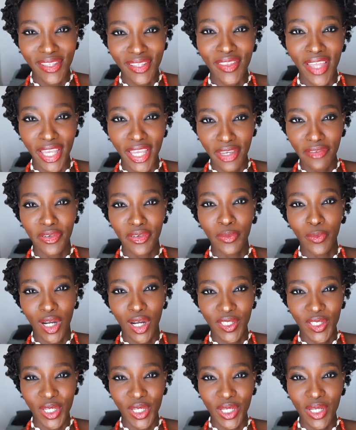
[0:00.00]
Thank you for
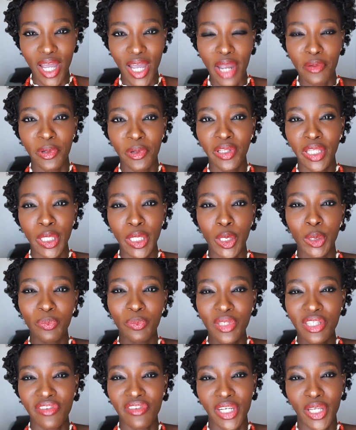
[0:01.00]
watching. I really hope
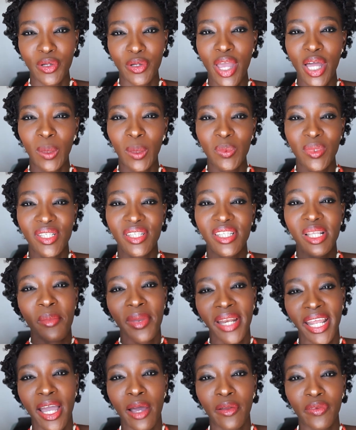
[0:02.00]
this video helps
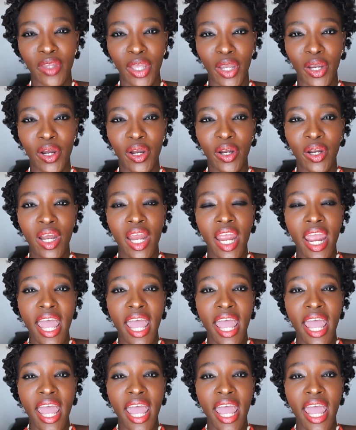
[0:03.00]
somebody out there